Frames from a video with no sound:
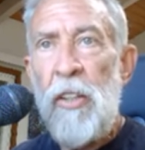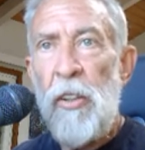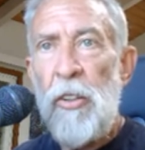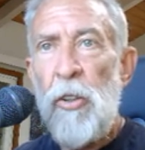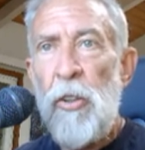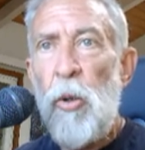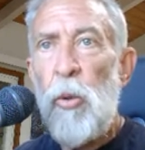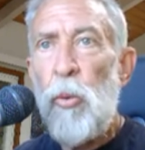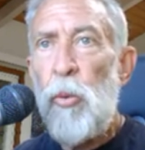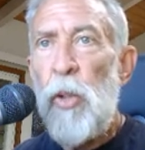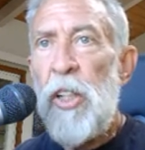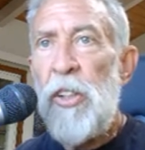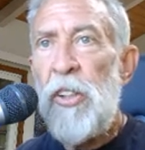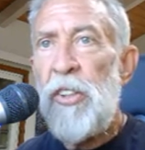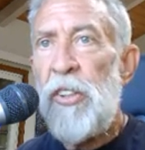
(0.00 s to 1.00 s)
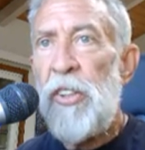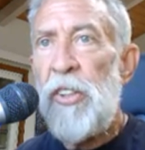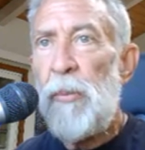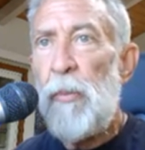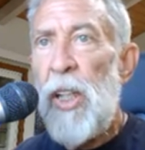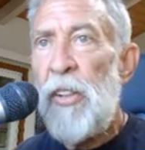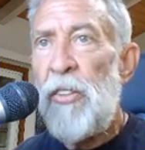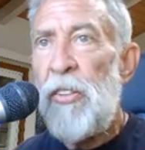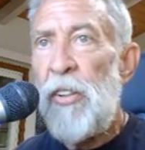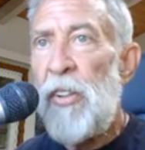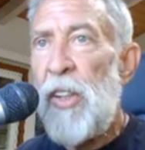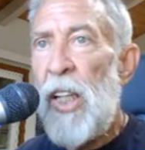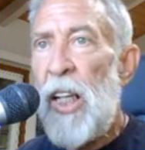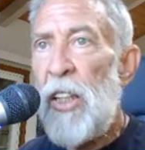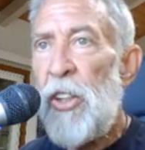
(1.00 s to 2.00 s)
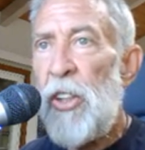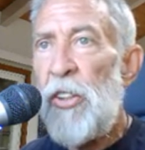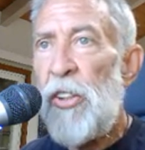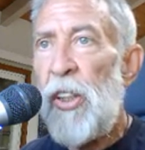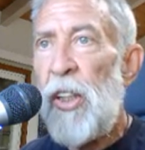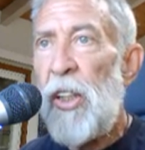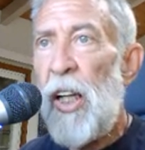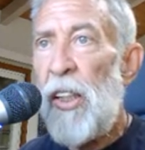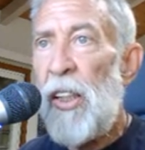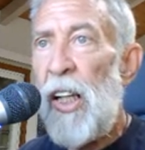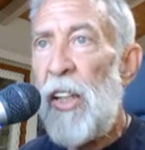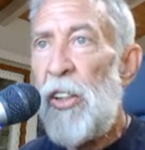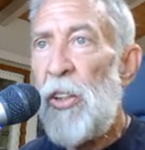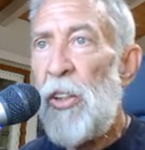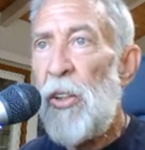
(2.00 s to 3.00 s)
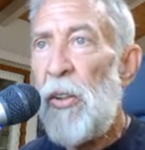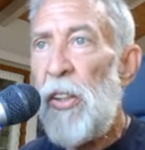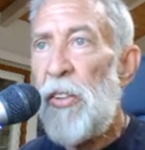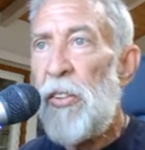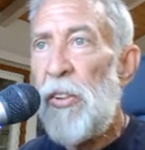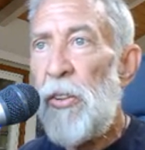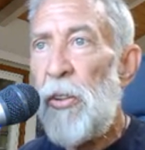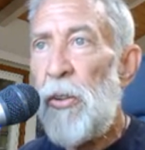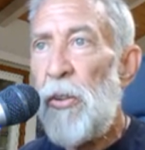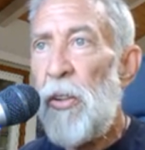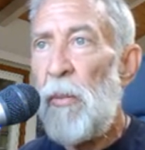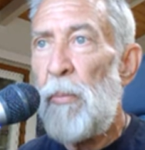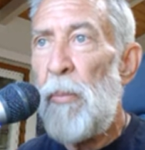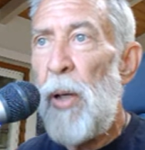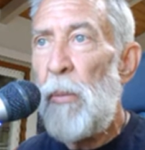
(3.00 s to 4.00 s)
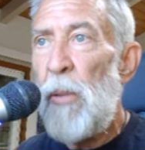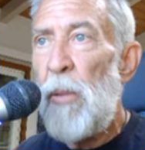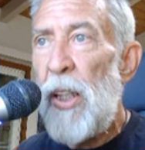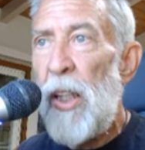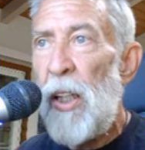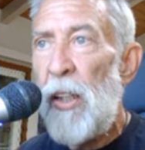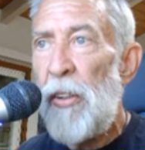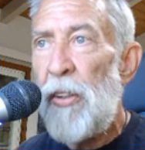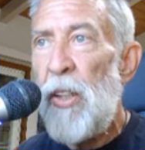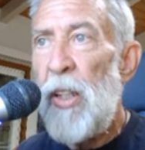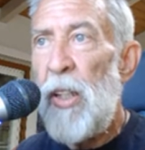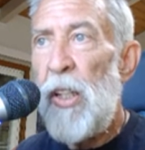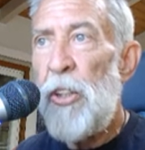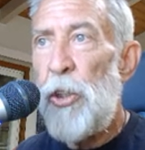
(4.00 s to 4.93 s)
the Norwegian Medicine Agency and National Institute of Public Health